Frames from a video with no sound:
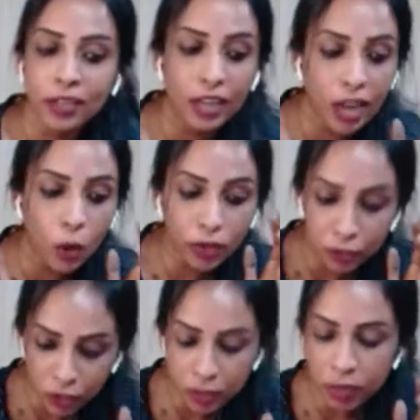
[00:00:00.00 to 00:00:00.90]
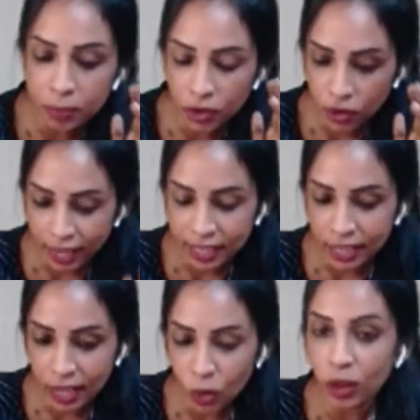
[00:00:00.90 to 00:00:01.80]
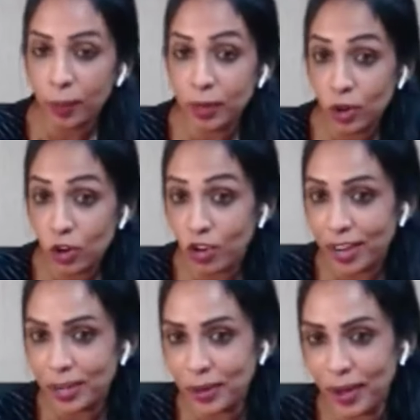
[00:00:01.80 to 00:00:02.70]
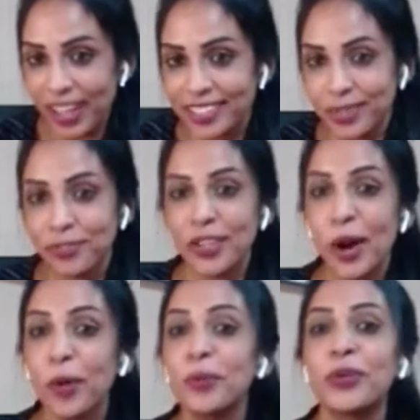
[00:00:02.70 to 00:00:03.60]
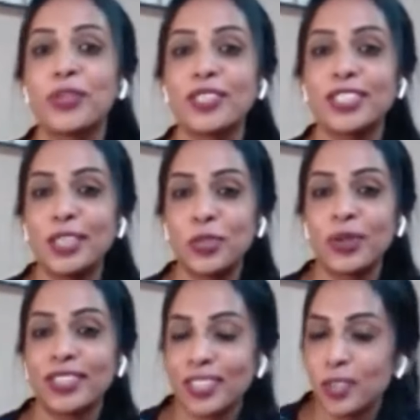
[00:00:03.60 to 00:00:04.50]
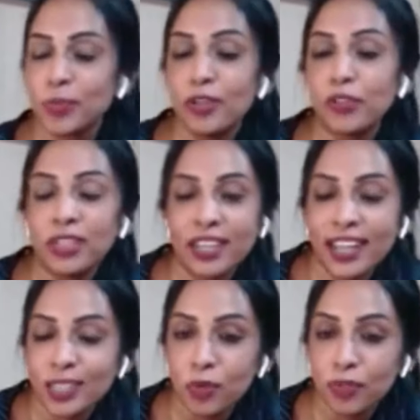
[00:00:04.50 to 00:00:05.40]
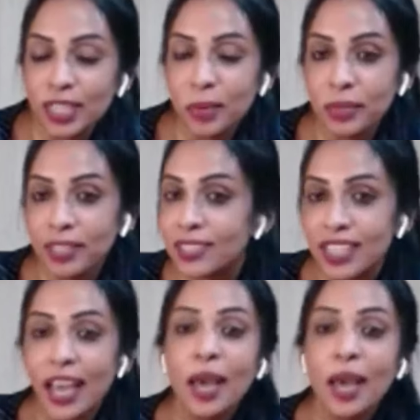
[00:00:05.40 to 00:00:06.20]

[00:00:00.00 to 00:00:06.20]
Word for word: Now, if you remember right now, I mean, not right now, as of now, you just need to listen to me for the next 15 minutes.